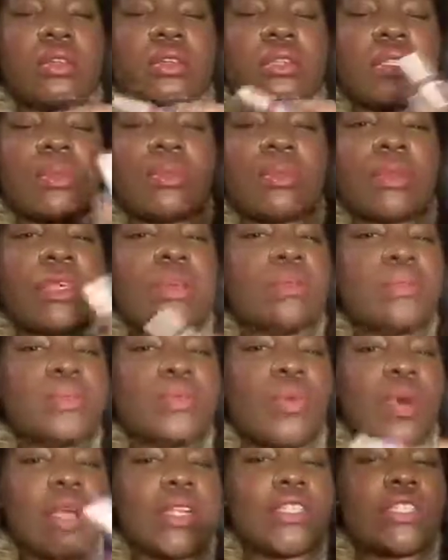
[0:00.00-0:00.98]
some lip
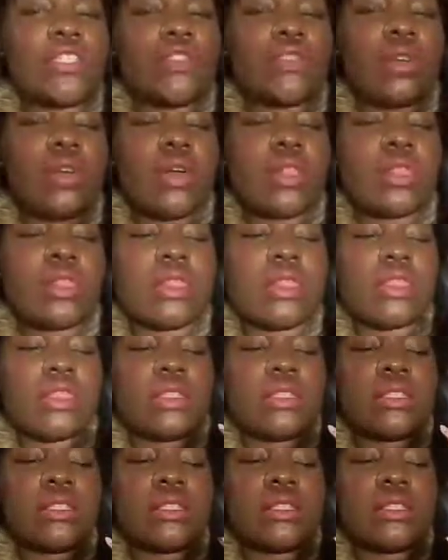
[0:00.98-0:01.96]
swatches on
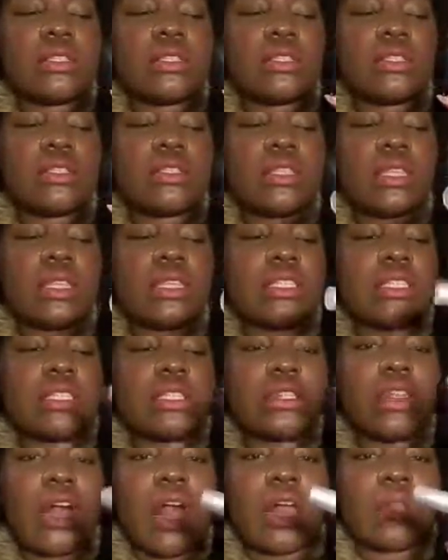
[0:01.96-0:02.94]
this these
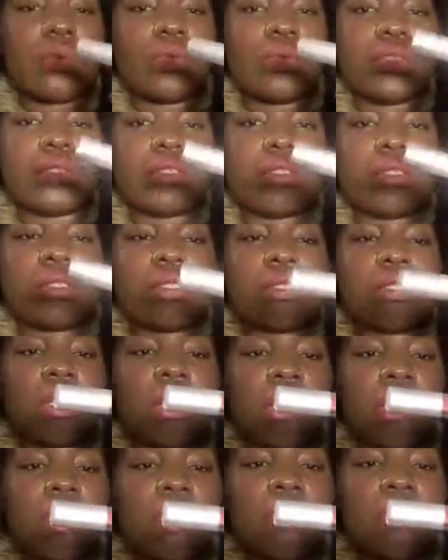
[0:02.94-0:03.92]
little dollar ones
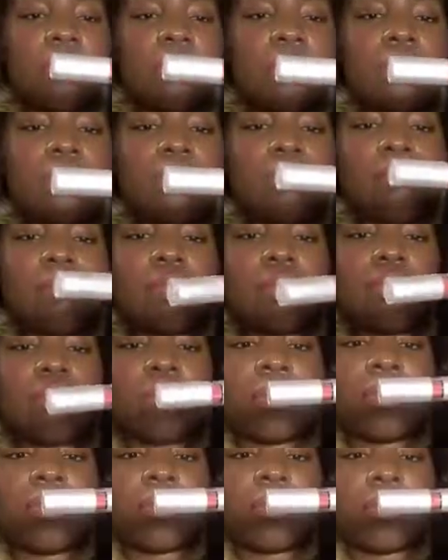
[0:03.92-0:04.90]
so
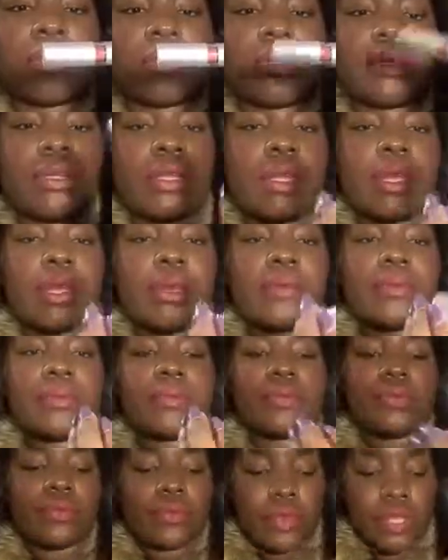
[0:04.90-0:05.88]
yeah
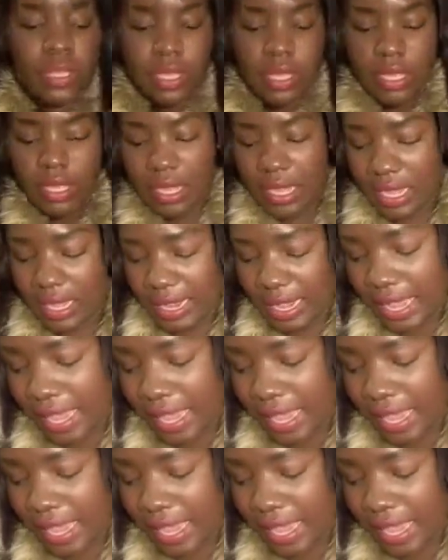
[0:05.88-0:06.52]
and it